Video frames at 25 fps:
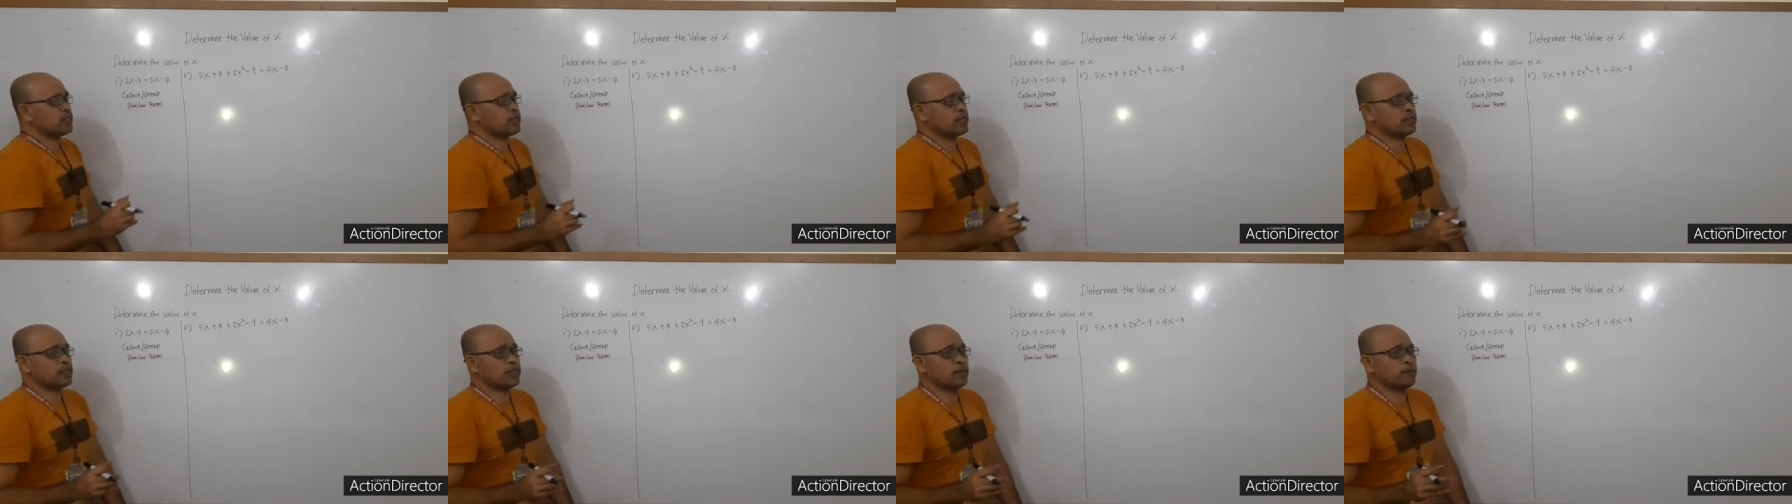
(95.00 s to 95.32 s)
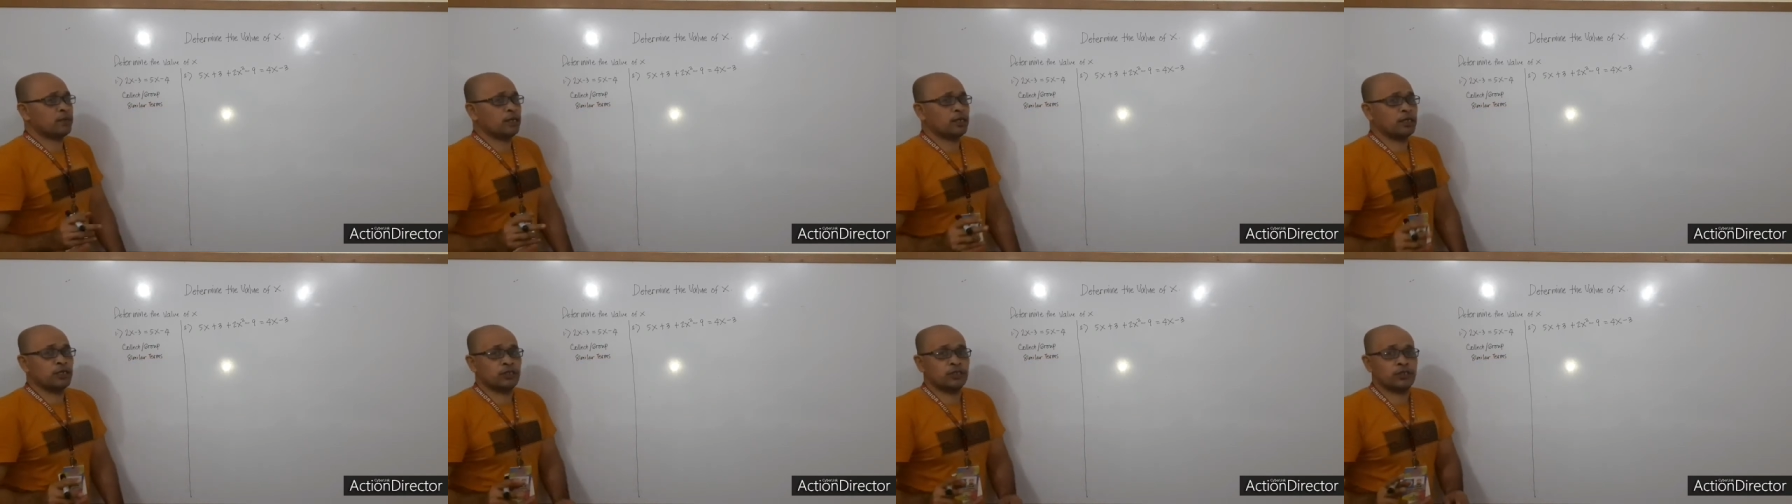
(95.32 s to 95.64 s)
we say
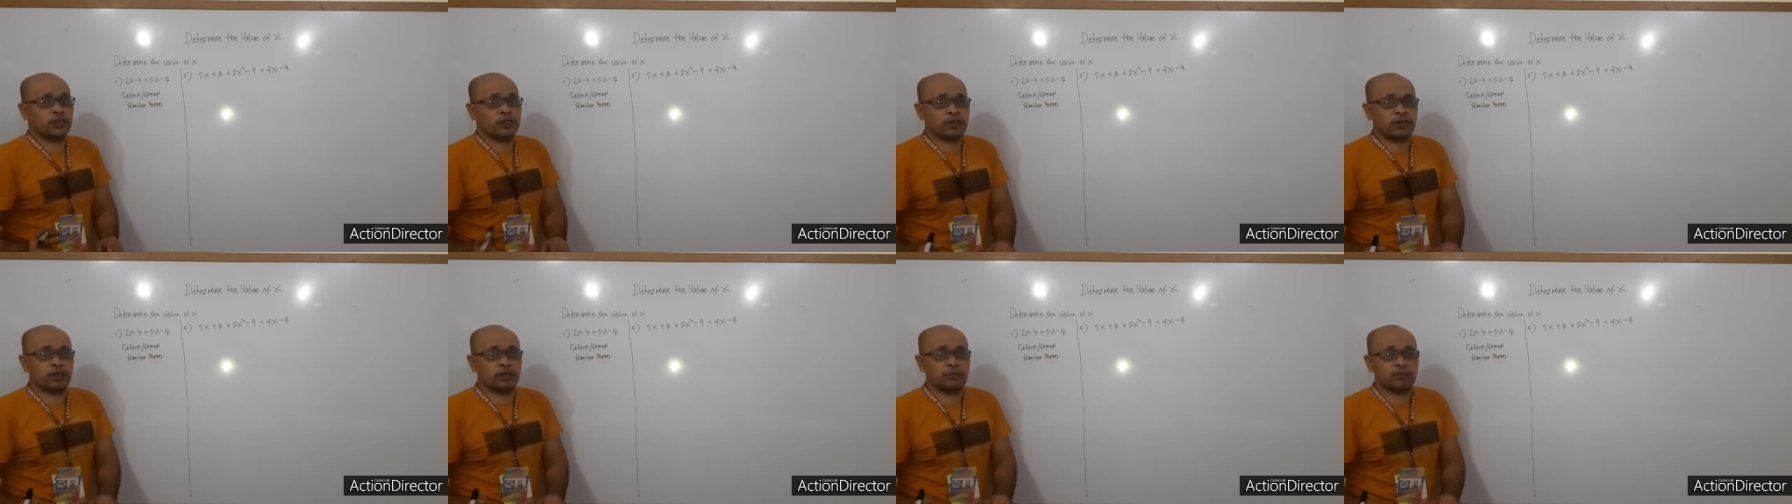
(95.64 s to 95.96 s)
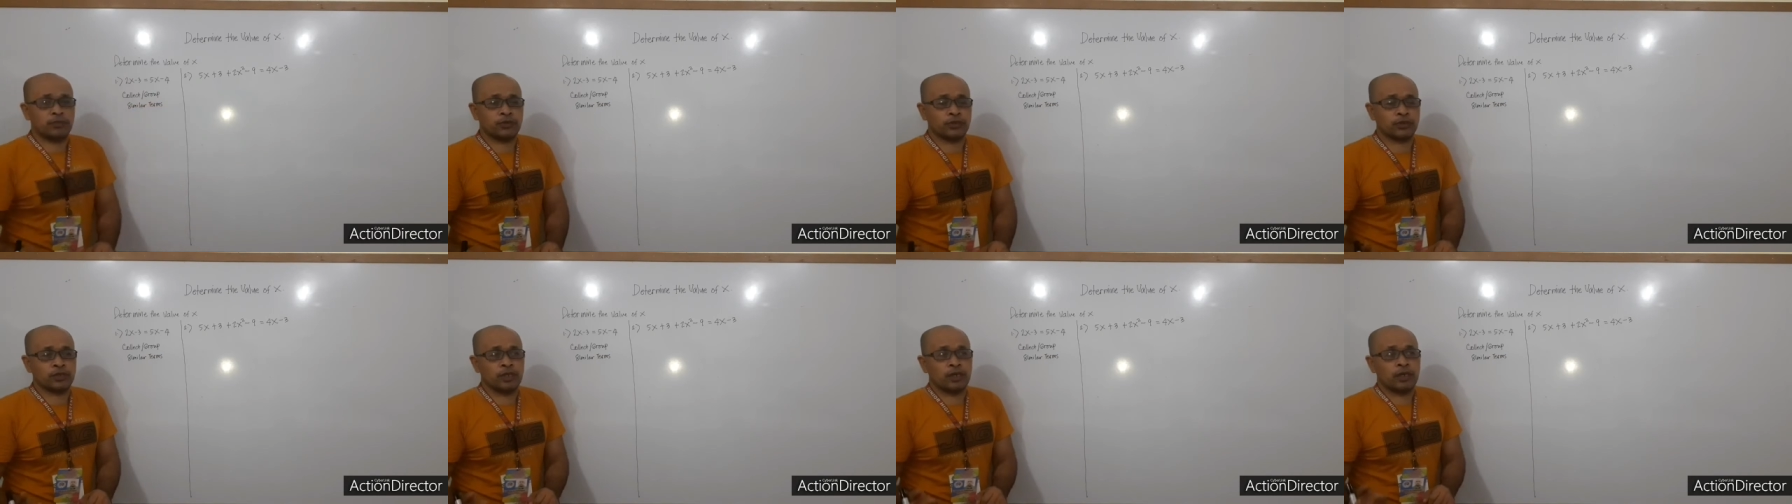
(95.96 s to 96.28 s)
similar
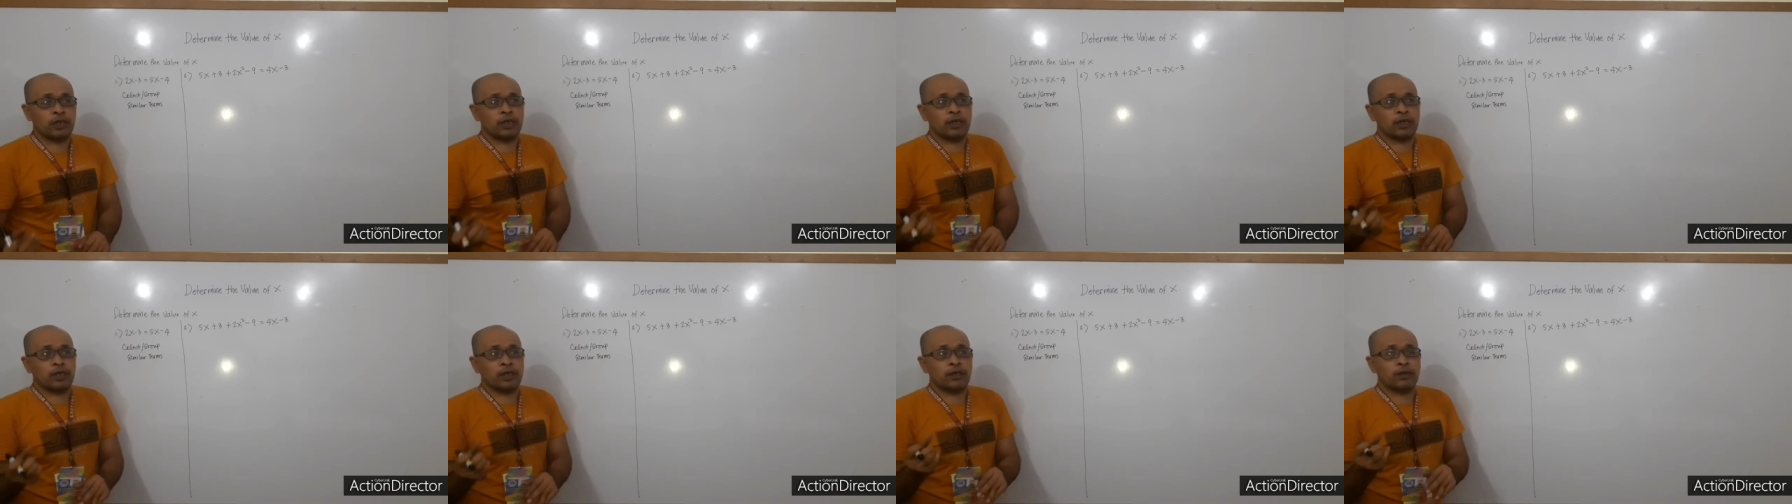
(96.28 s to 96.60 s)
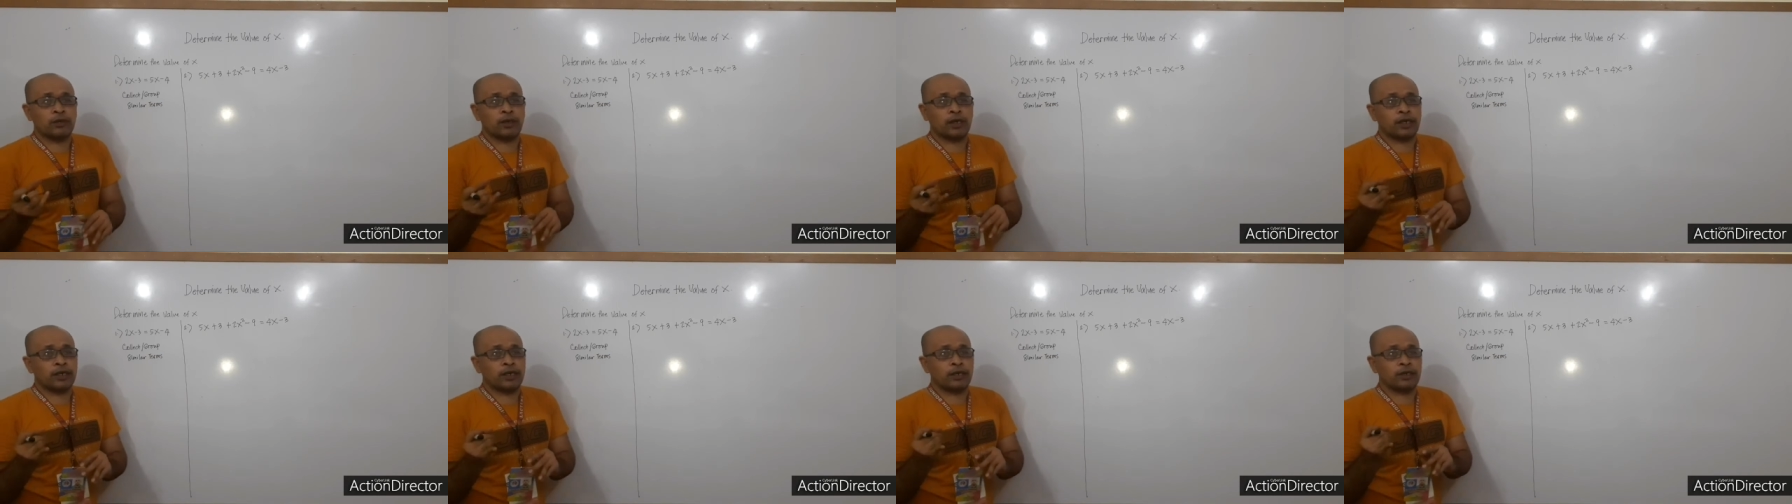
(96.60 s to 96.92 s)
terms,
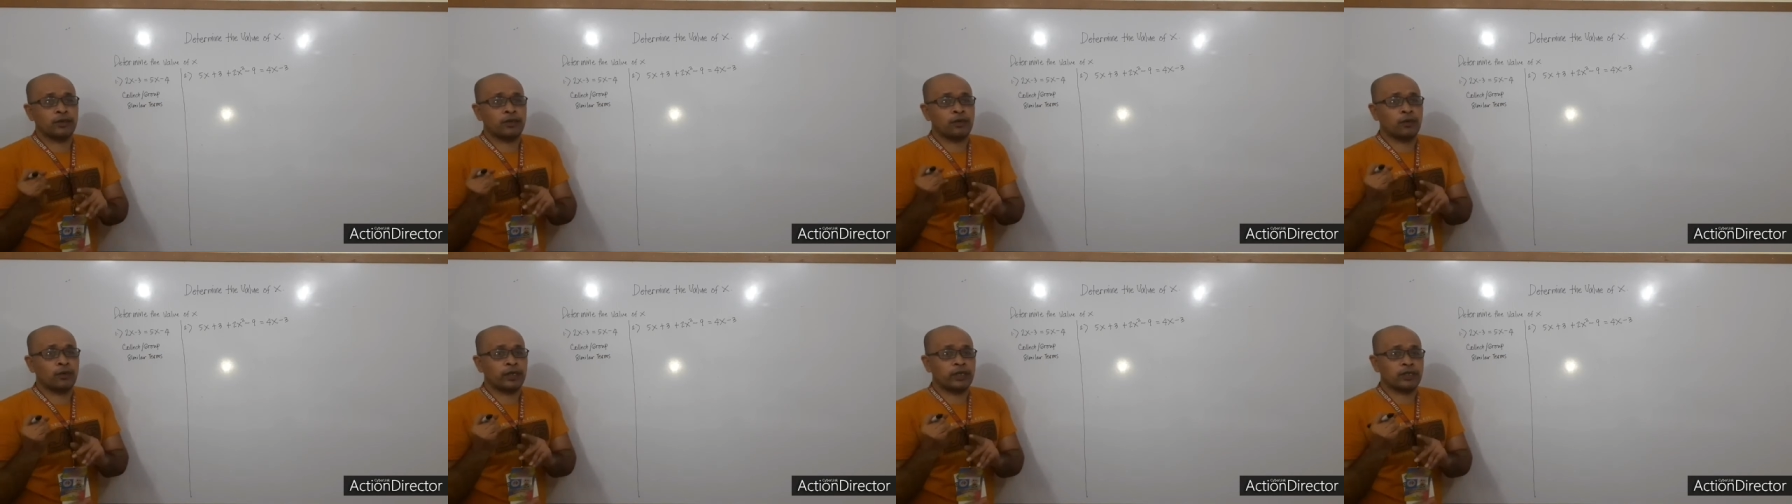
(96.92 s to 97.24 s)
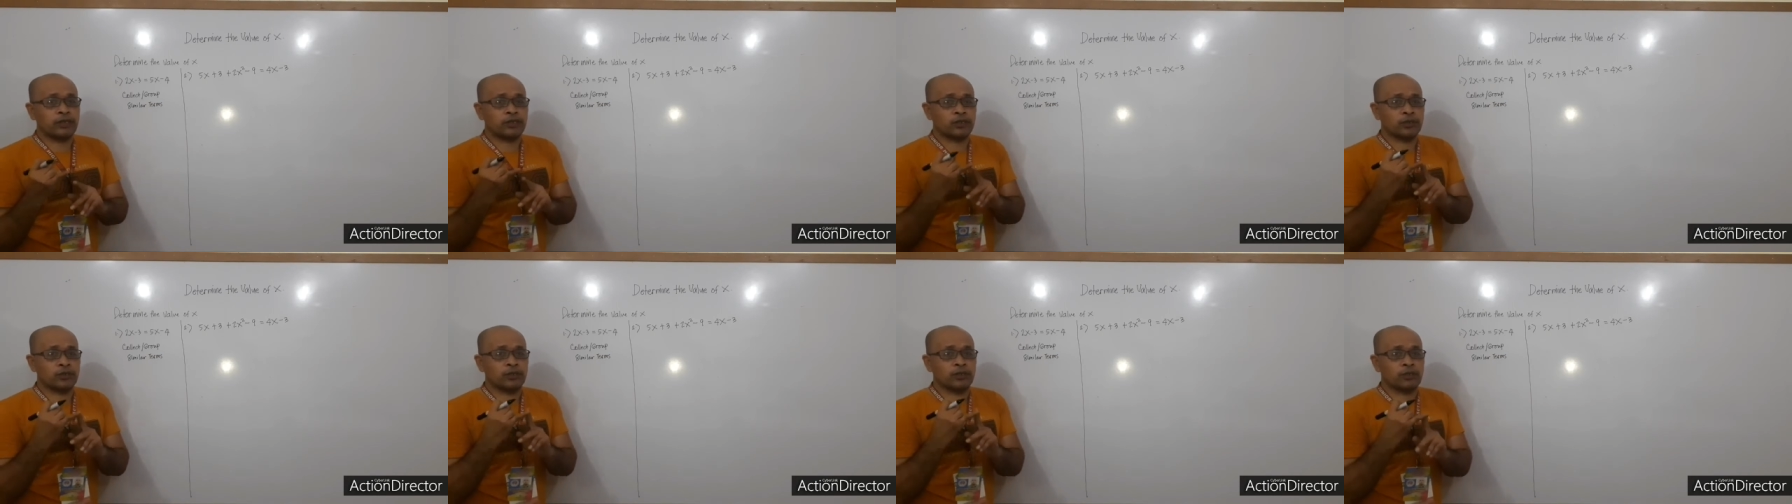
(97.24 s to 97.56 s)
you are
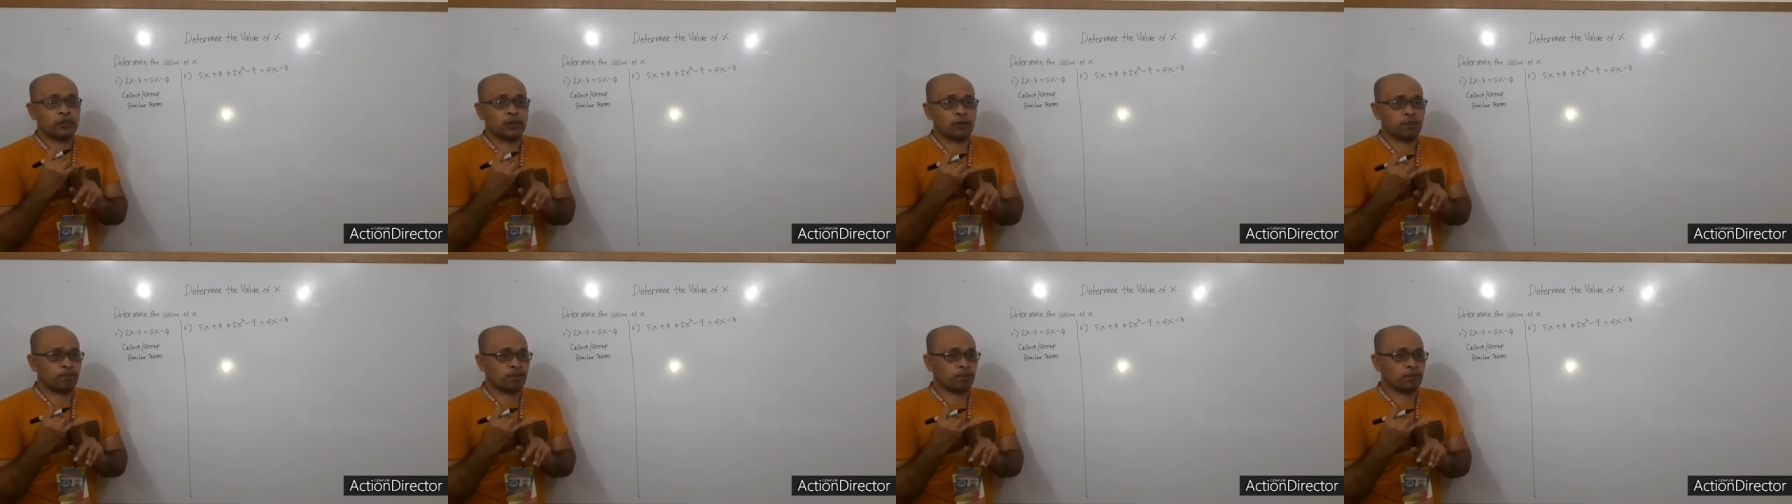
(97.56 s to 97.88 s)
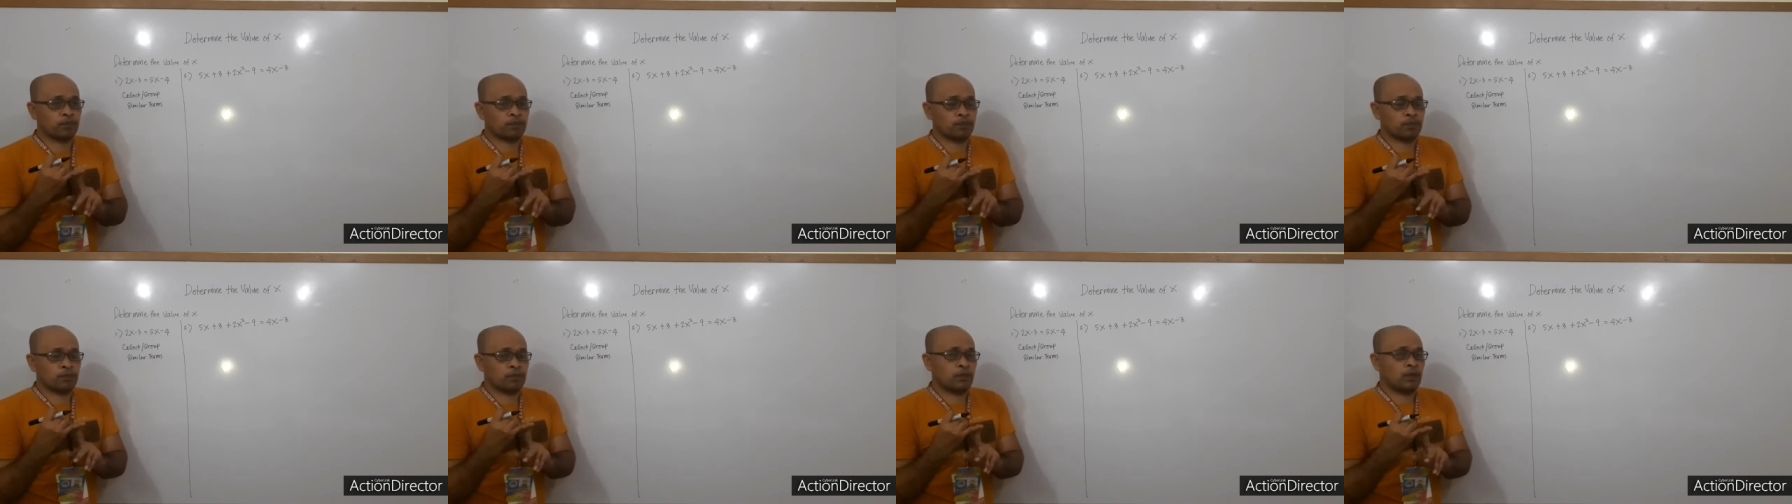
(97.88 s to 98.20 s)
going to
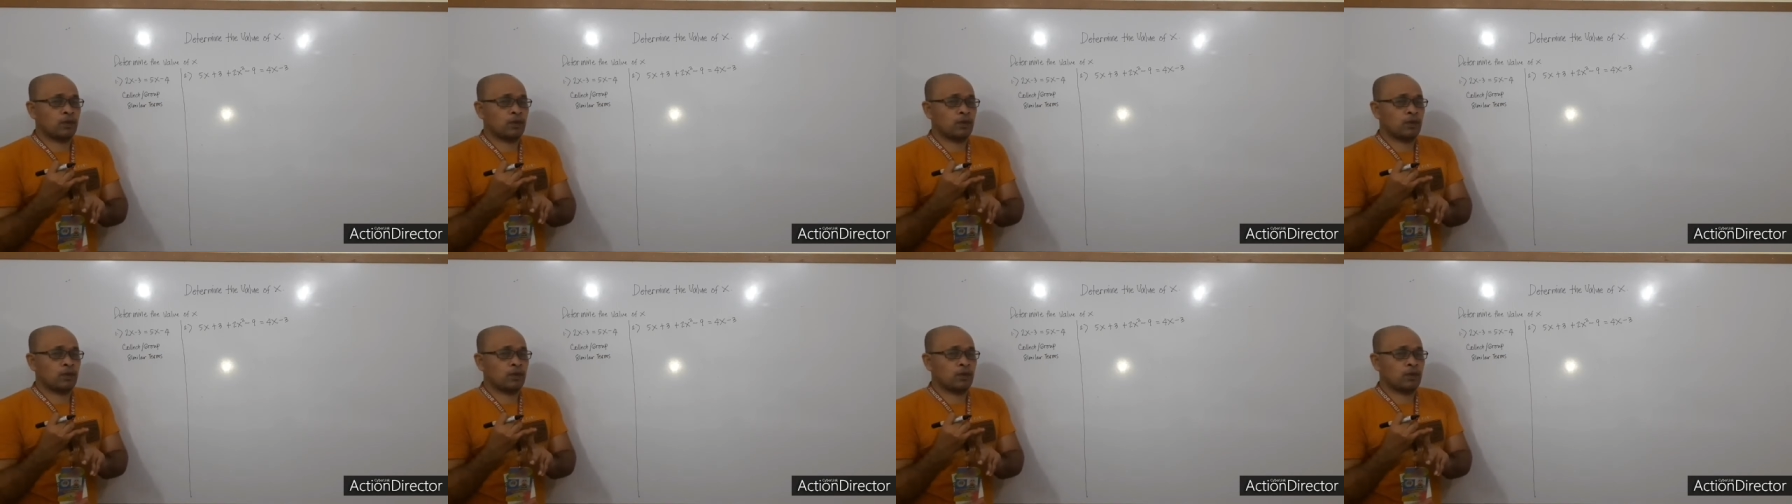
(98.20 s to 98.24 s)
group